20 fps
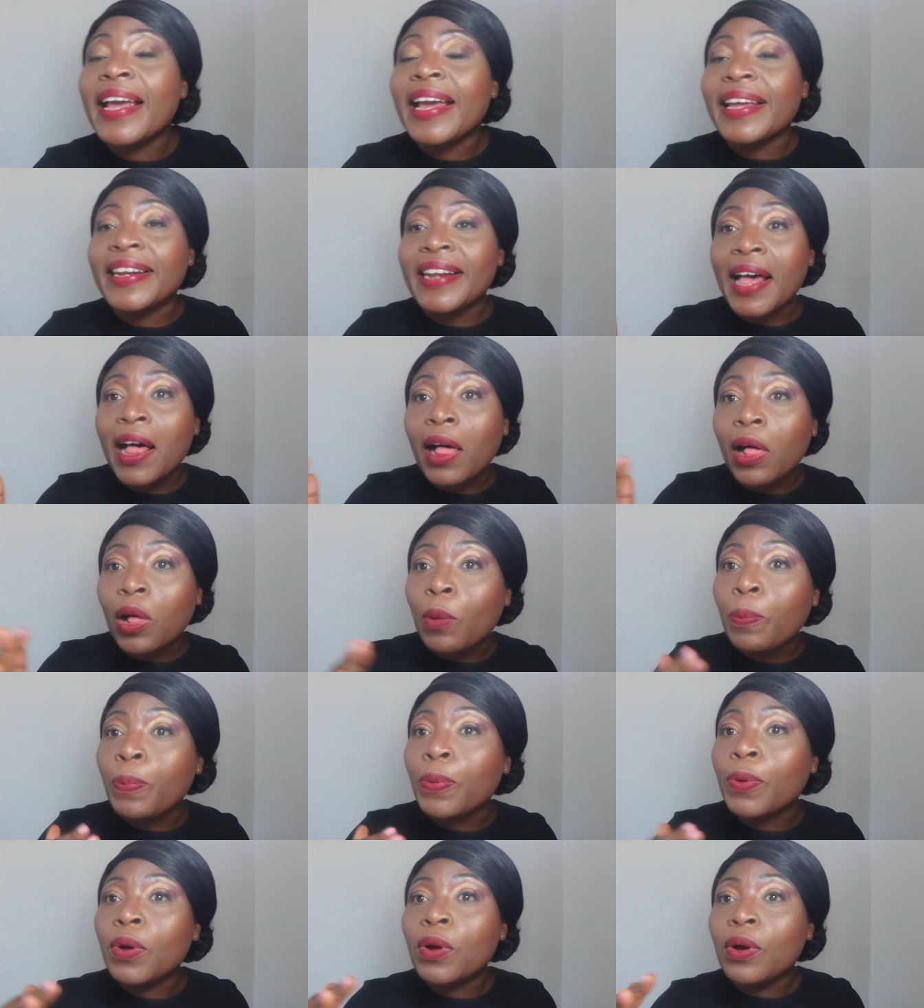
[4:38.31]
and
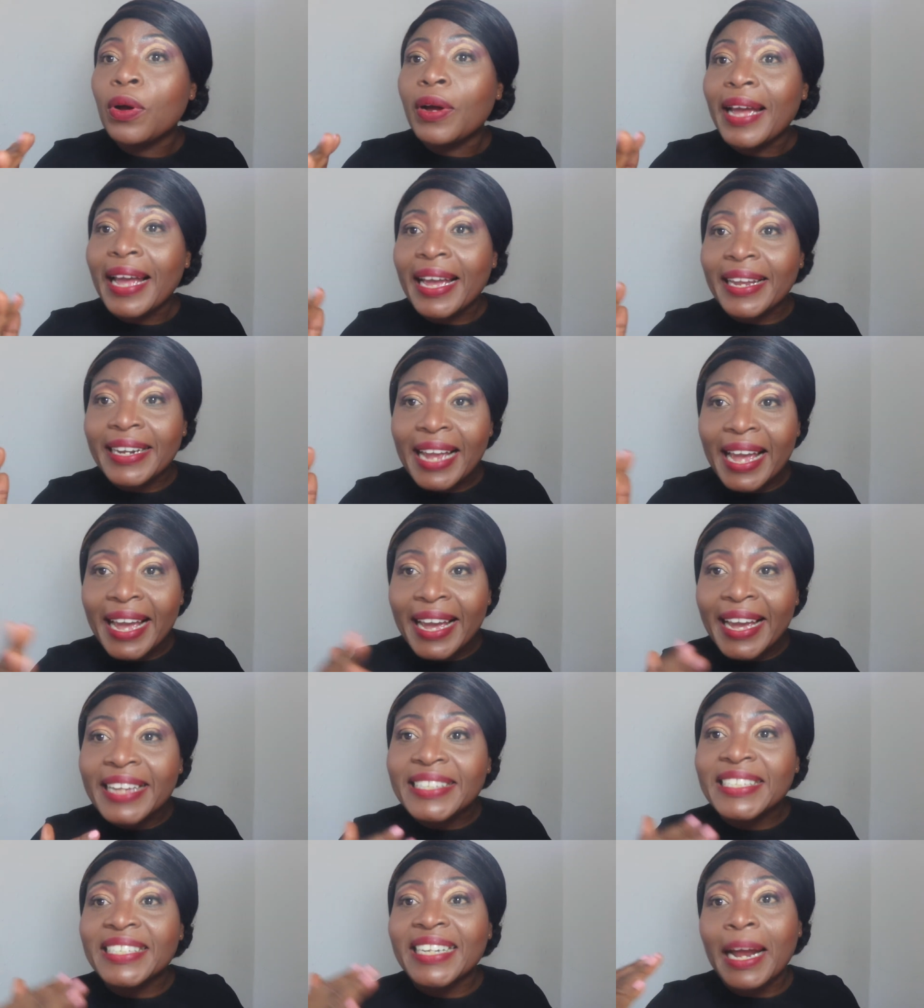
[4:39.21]
help and
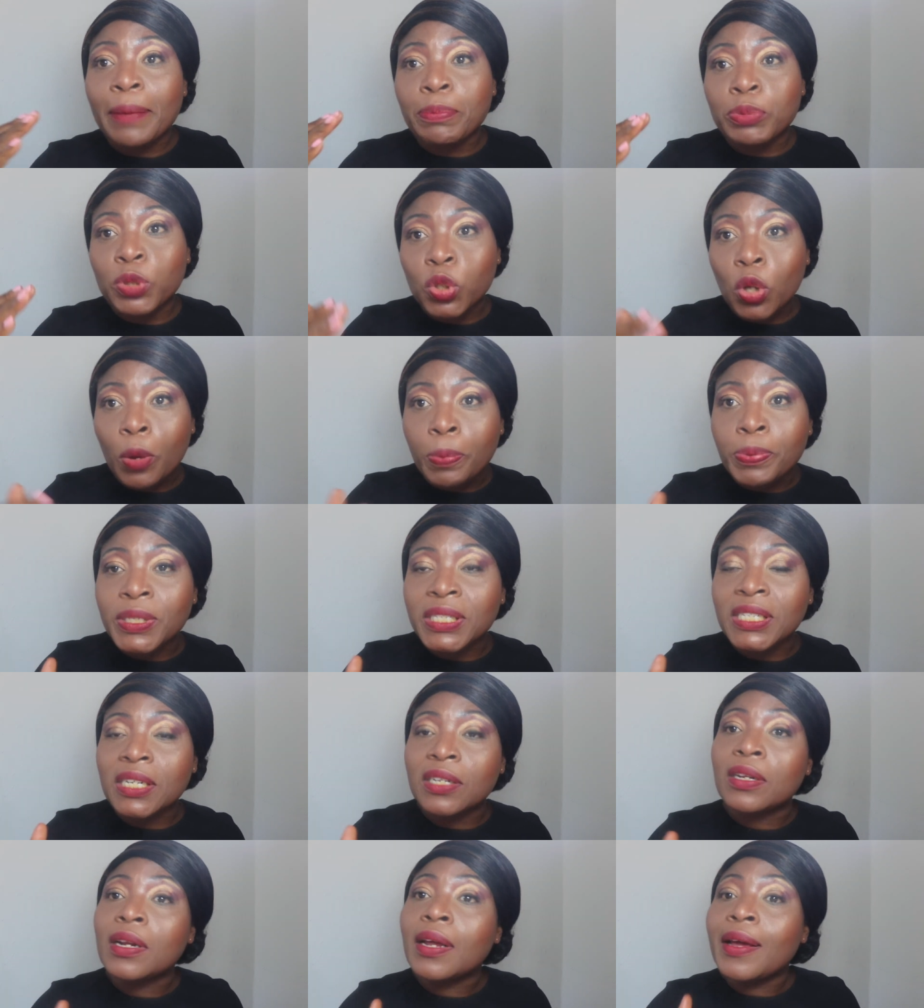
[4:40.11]
aid in
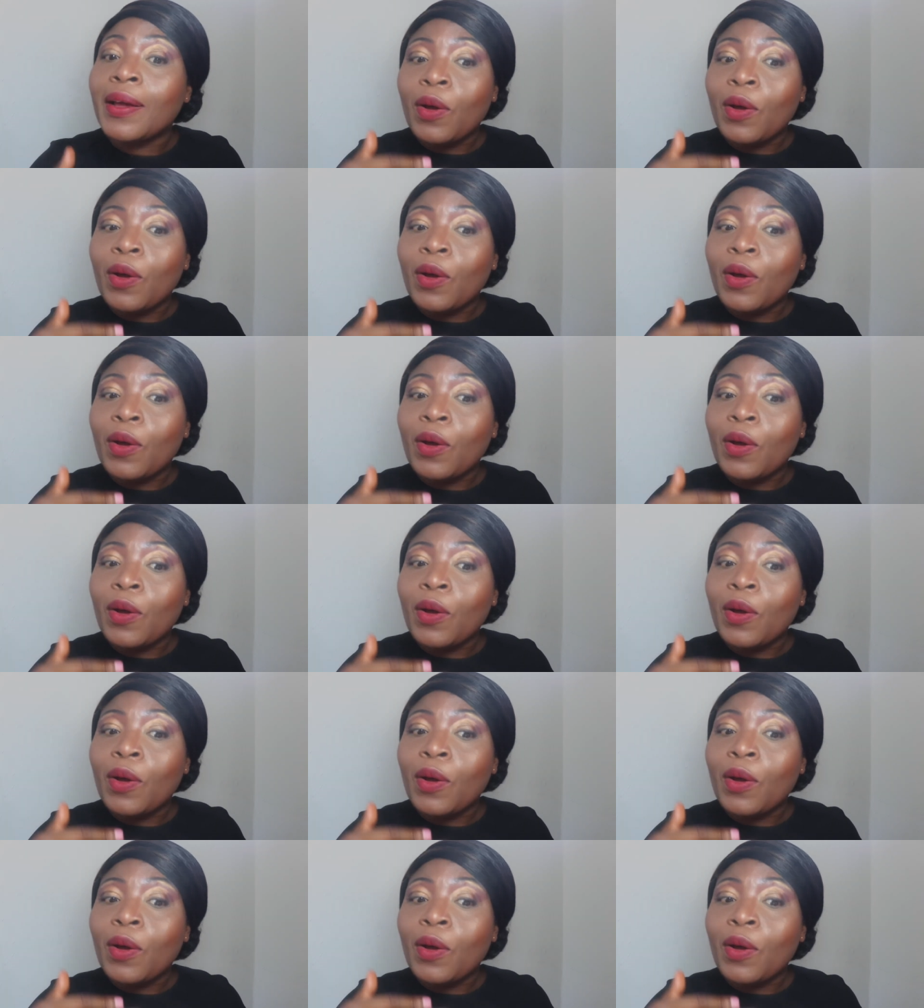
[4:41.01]
absorption